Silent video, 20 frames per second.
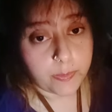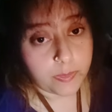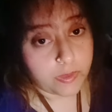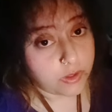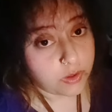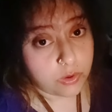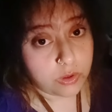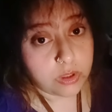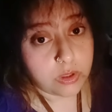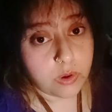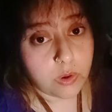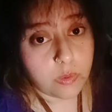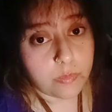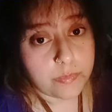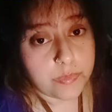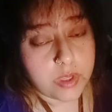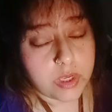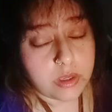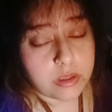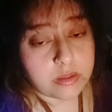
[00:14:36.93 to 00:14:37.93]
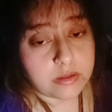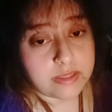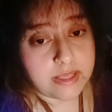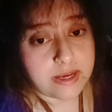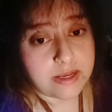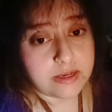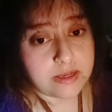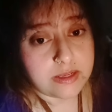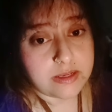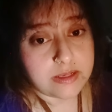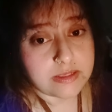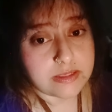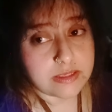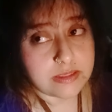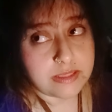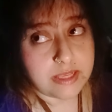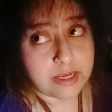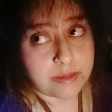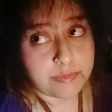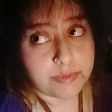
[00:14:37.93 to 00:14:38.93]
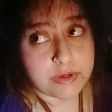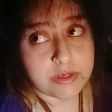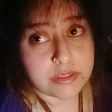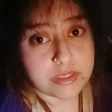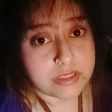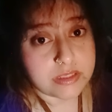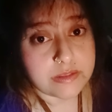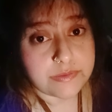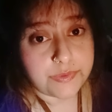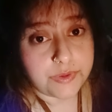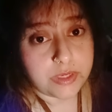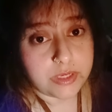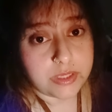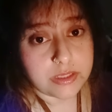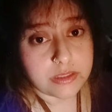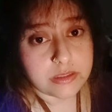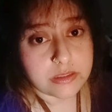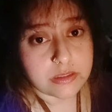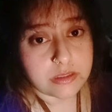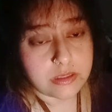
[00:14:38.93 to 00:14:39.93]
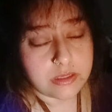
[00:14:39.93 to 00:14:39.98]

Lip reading: you'll know that, is it that person's feelings?